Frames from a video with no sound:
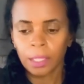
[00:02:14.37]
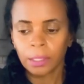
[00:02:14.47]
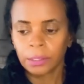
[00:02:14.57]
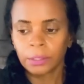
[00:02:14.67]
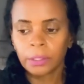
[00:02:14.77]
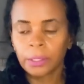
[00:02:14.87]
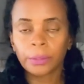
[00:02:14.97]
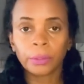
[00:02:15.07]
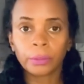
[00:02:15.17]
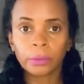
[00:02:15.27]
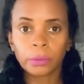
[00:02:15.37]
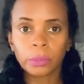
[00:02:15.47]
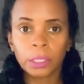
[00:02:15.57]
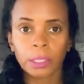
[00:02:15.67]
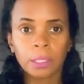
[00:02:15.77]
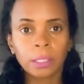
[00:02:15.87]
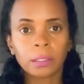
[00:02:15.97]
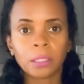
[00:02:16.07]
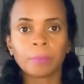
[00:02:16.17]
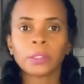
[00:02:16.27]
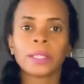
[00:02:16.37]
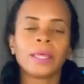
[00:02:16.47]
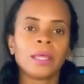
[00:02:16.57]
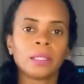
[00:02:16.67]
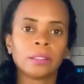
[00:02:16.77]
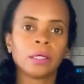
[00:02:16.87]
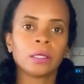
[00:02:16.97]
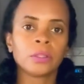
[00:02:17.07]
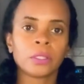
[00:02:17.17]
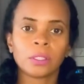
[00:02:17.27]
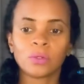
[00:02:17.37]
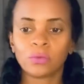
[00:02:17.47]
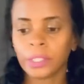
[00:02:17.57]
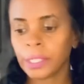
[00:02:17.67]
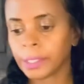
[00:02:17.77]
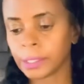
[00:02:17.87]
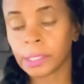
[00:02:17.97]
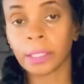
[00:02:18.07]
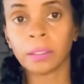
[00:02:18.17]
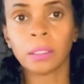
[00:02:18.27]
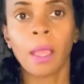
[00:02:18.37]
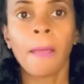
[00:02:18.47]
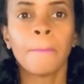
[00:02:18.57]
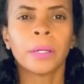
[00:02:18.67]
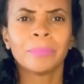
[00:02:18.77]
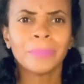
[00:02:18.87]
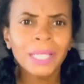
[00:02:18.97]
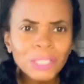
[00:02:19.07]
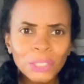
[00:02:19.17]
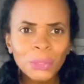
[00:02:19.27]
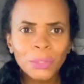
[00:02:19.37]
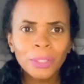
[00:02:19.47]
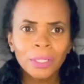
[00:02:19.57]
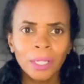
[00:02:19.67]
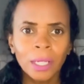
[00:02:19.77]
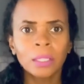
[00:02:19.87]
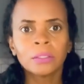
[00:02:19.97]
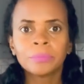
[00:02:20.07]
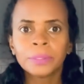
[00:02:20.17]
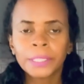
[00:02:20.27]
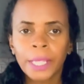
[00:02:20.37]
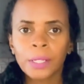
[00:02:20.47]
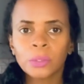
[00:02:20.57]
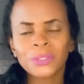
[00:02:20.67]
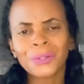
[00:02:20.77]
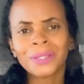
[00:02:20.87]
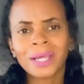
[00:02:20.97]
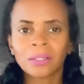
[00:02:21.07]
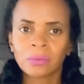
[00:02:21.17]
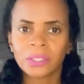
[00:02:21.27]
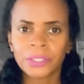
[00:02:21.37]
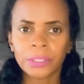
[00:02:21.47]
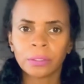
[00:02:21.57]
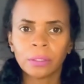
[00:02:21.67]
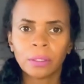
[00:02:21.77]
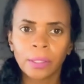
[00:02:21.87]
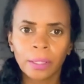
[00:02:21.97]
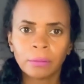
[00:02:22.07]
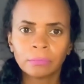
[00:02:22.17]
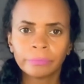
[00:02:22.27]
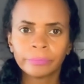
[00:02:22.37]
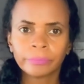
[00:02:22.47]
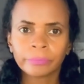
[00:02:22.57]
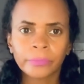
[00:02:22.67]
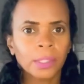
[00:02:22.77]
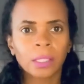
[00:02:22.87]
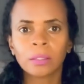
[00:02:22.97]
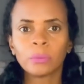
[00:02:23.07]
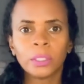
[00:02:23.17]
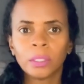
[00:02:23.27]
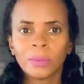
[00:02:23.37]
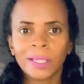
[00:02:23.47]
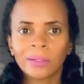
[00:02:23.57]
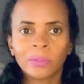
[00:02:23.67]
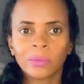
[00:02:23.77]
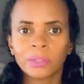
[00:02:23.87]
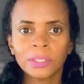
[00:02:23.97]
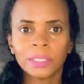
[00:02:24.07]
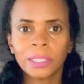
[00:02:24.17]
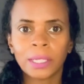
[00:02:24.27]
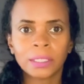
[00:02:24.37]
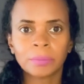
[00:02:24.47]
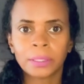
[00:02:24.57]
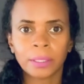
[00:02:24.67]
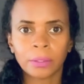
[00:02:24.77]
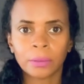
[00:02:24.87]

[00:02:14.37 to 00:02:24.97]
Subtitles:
till they're cold, and then I'm gonna add the other ingredients in. But make sure your potatoes are not crunchy, okay? We don't like no crunchy ass potatoes.